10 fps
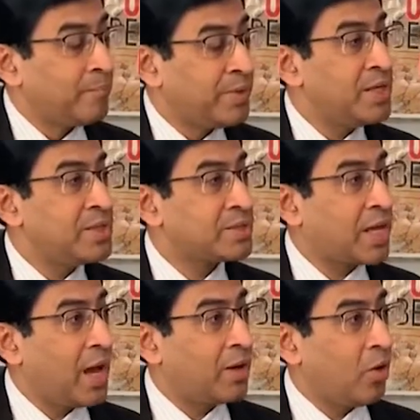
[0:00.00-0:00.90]
This
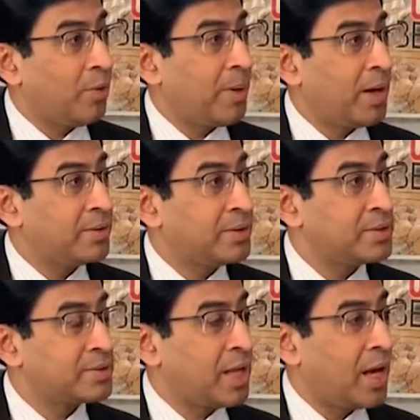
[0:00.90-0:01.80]
kind of
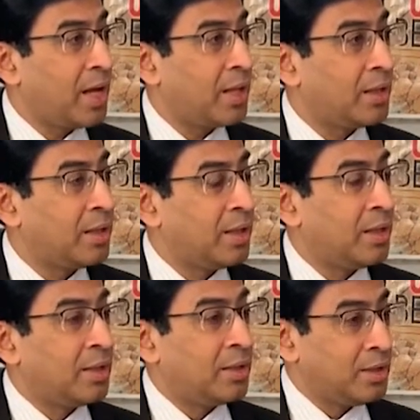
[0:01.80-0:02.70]
parenting style
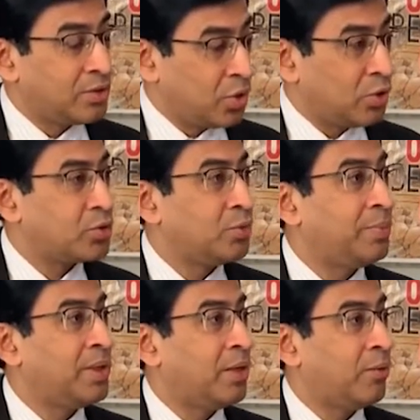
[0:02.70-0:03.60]
is also
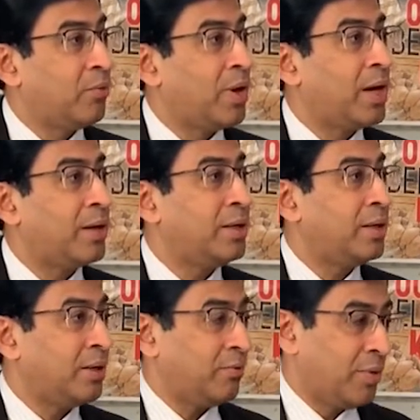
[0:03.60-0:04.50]
be a
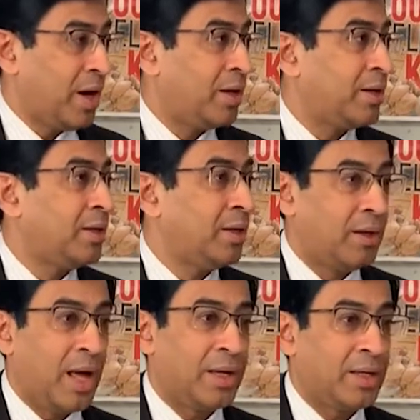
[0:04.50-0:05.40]
very
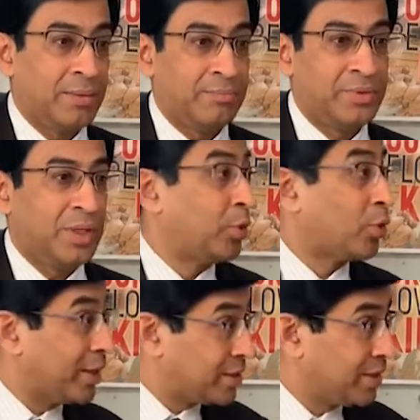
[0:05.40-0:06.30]
like a
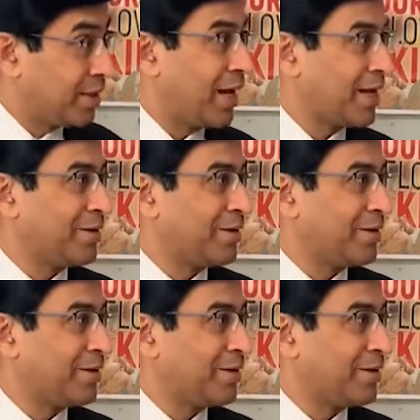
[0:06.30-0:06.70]
democracy,